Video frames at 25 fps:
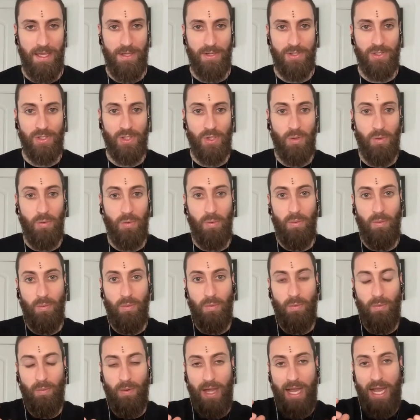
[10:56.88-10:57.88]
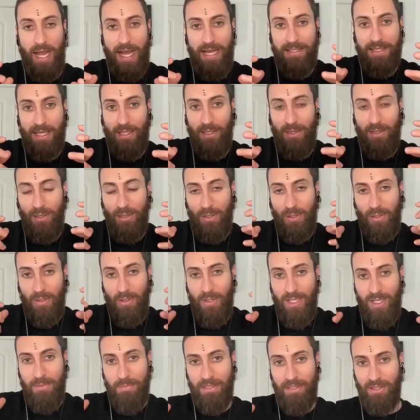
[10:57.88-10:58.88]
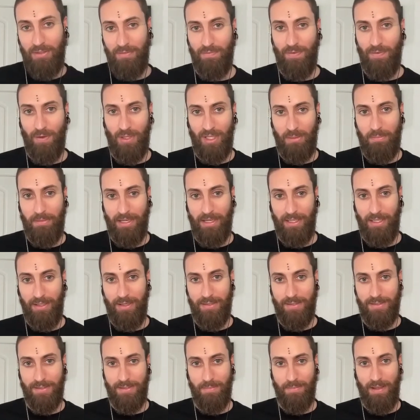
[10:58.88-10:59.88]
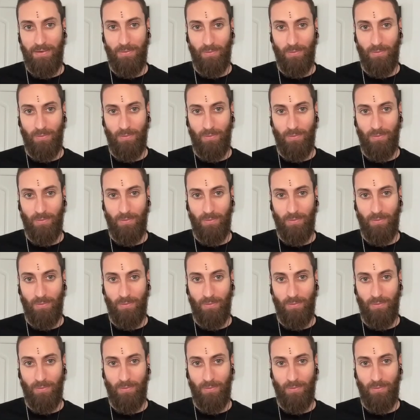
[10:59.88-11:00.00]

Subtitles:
So as I learned about the fawning mechanism, I